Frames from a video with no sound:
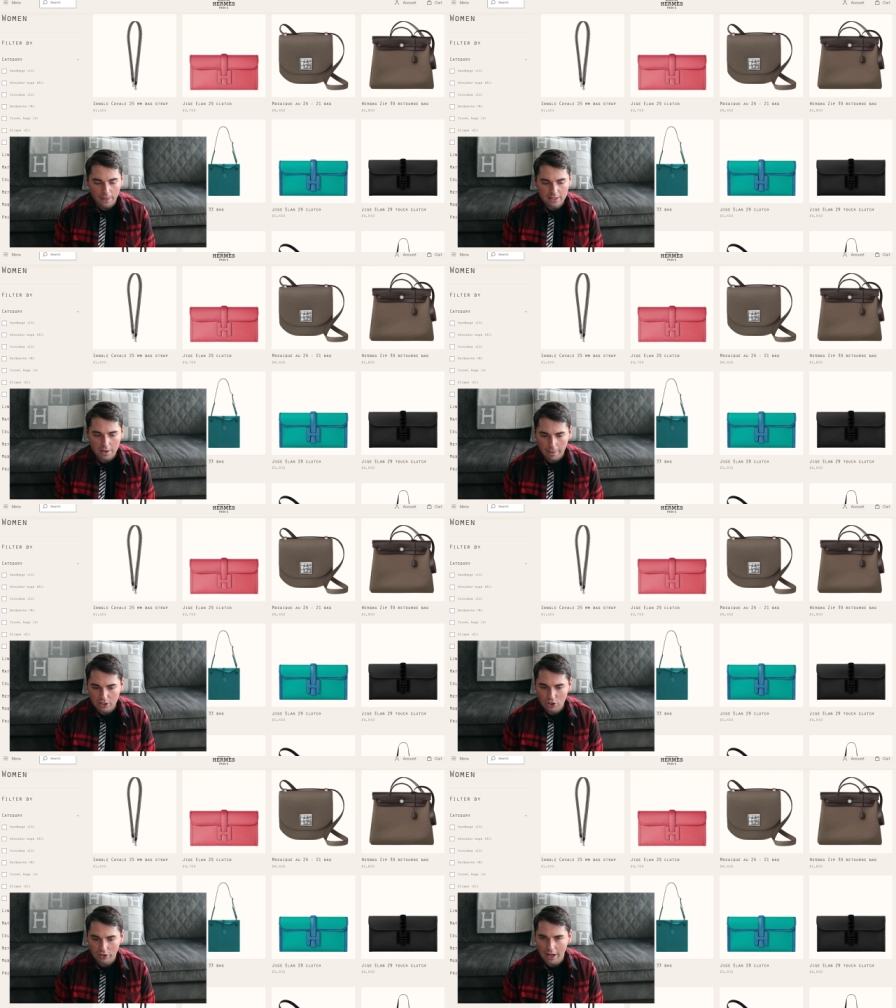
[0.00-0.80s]
As I
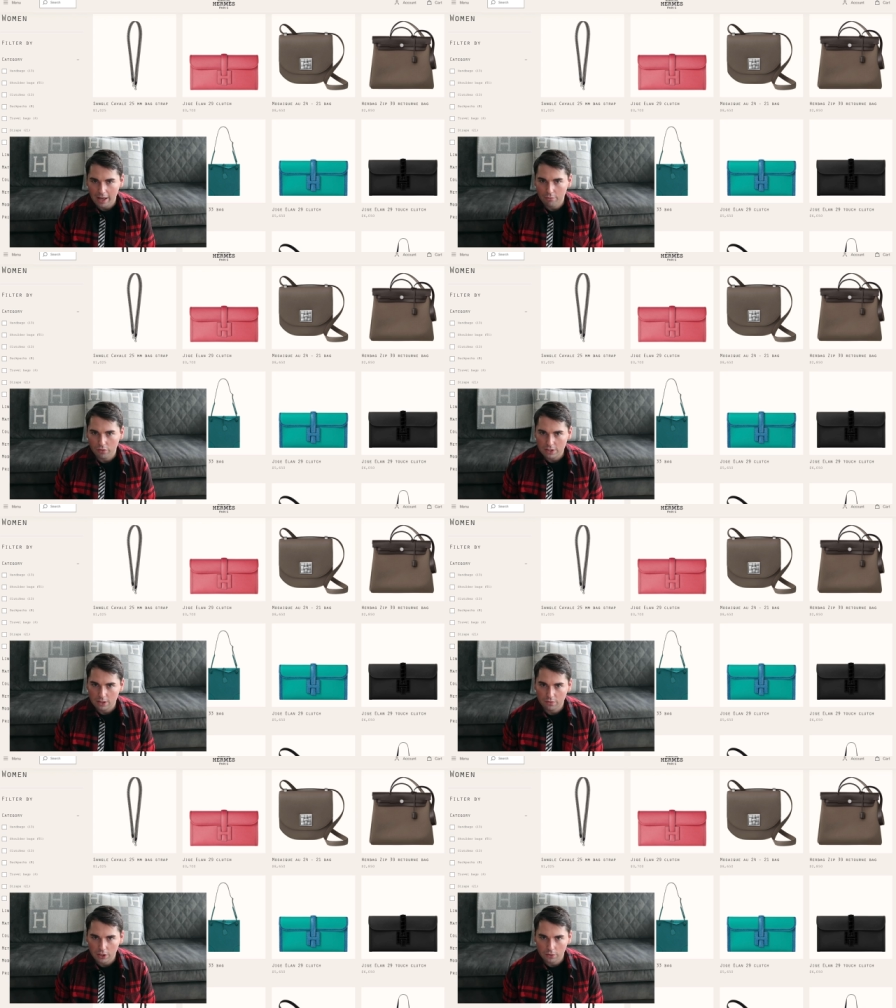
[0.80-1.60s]
mentioned, I have a
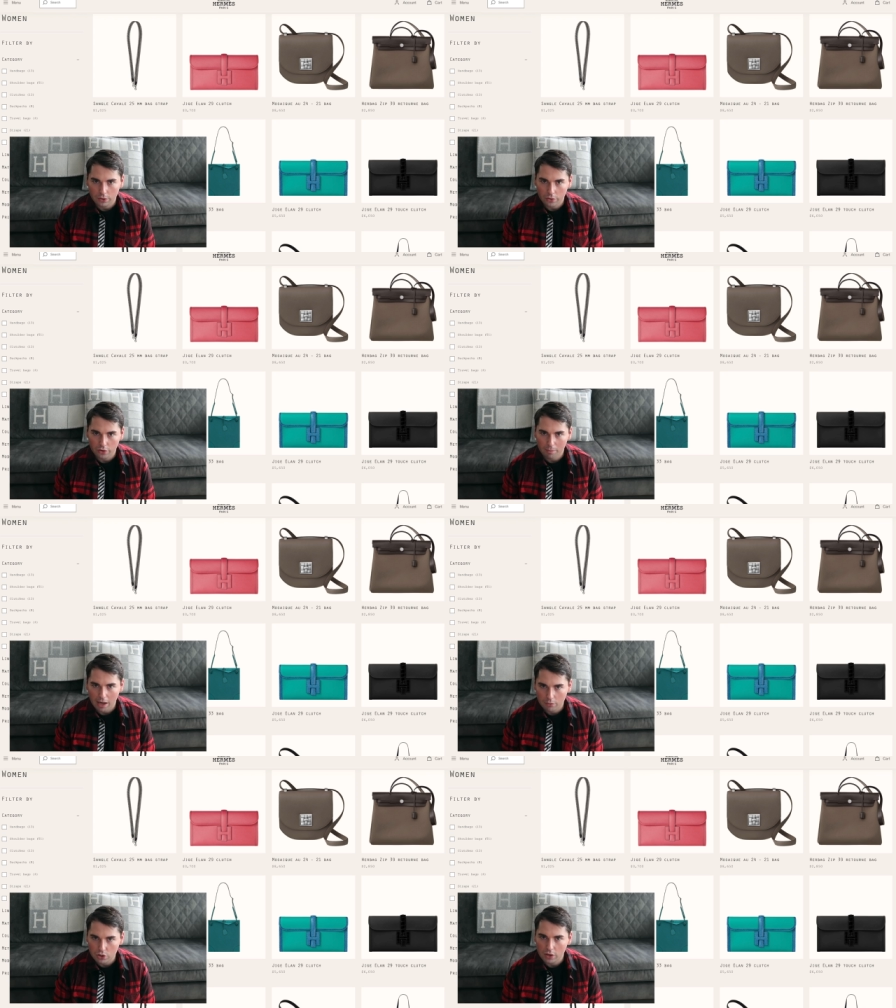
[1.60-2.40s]
recent video on the
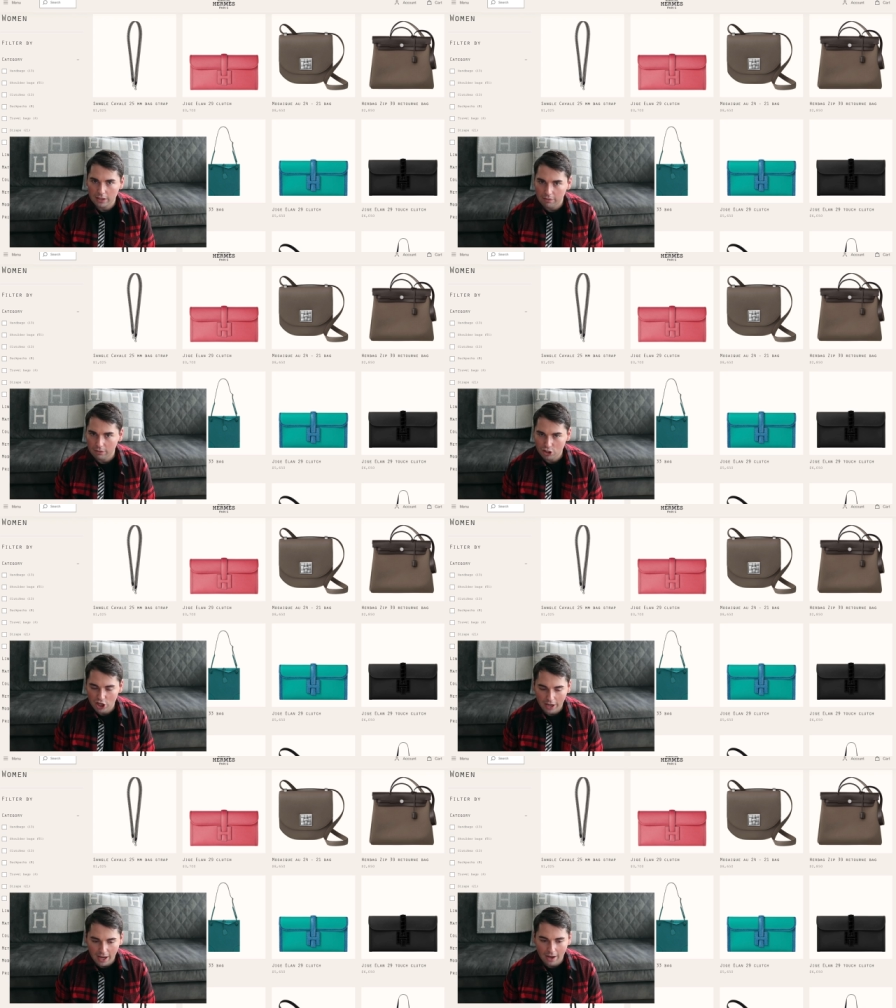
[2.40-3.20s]
Herbag, which you can definitely
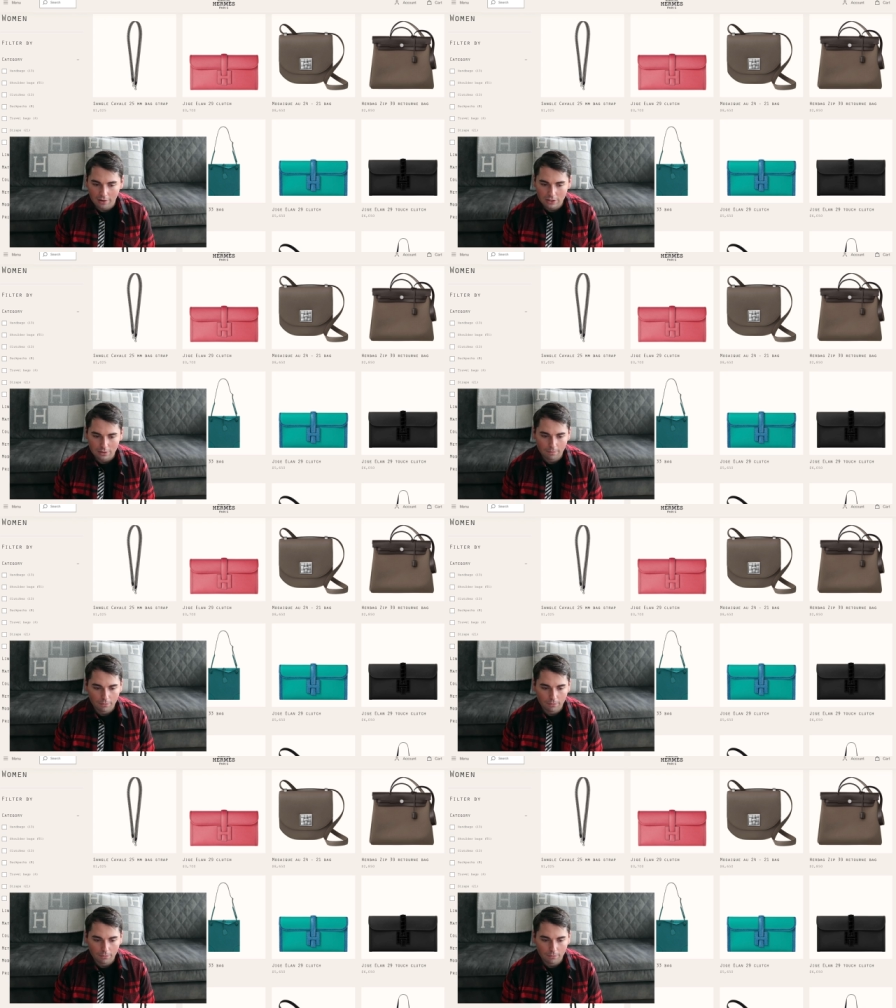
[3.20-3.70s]
check out.